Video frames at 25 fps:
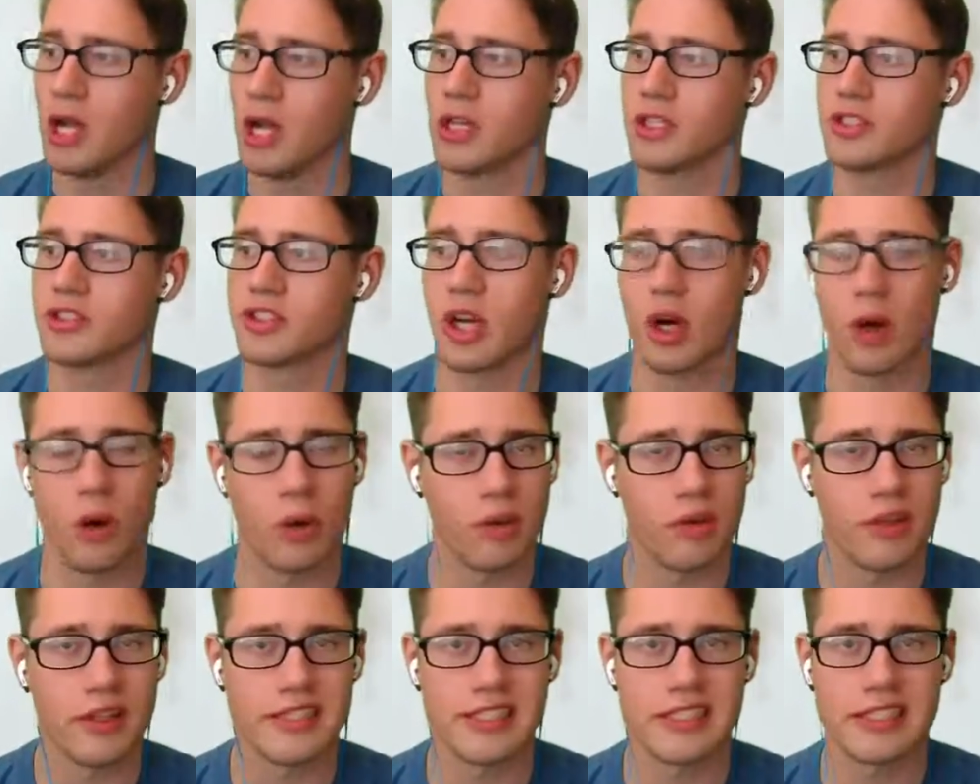So
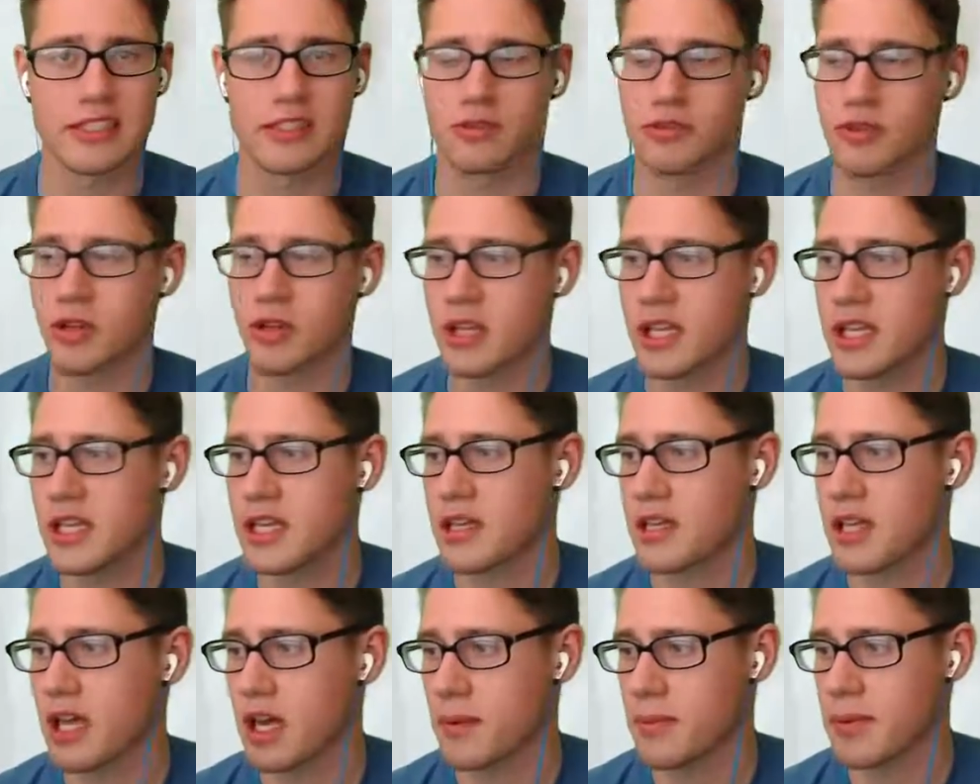this is really
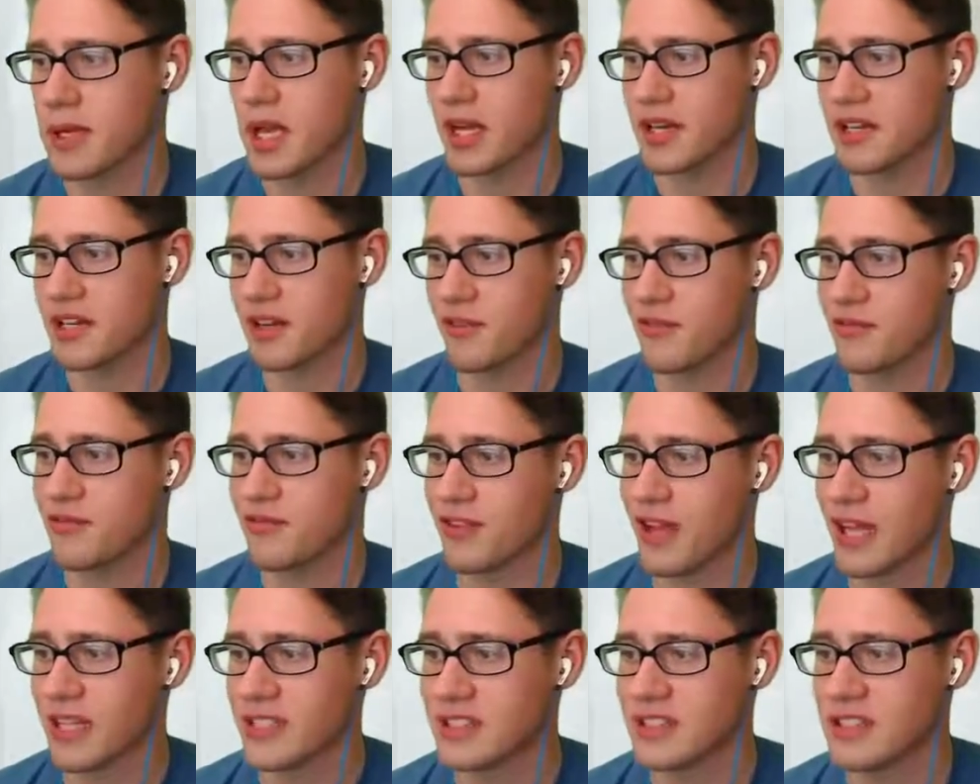going to be a
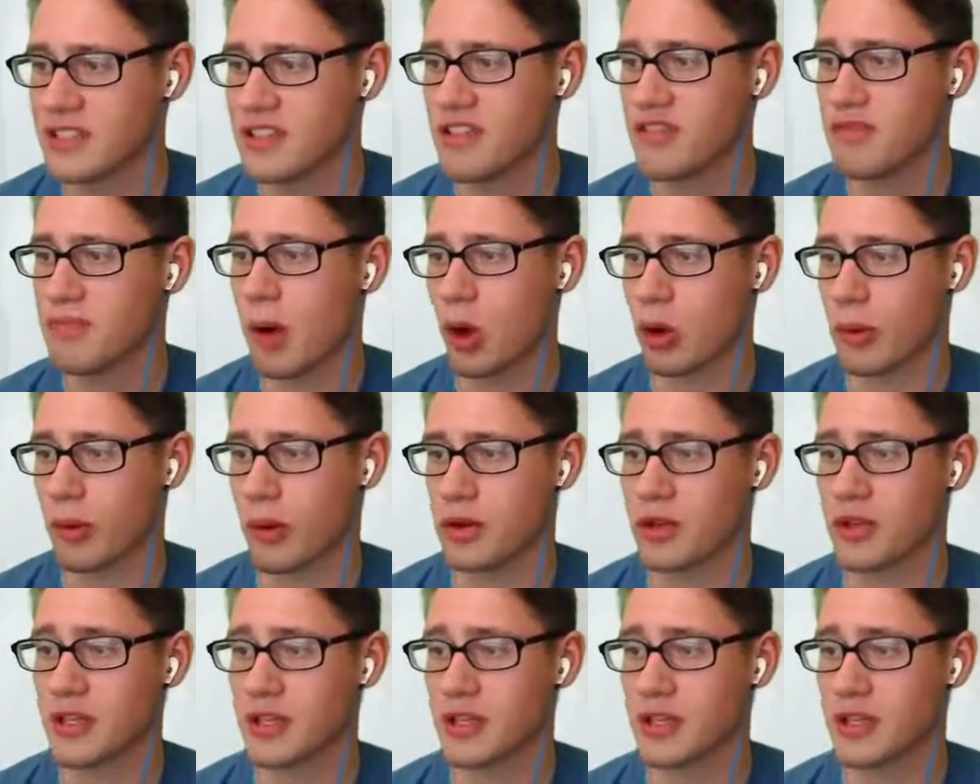defensive Pokemon.